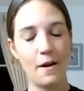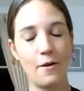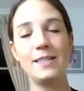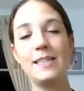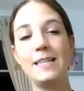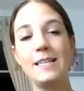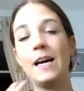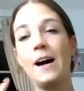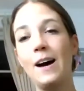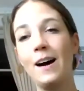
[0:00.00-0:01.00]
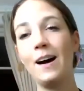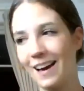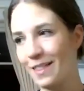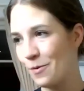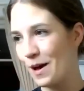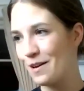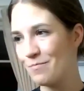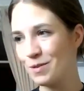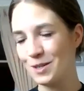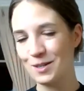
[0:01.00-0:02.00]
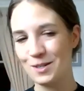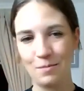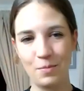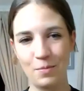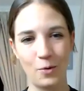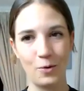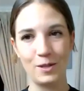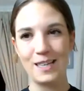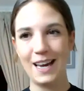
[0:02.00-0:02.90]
There is an entirely other way of producing port,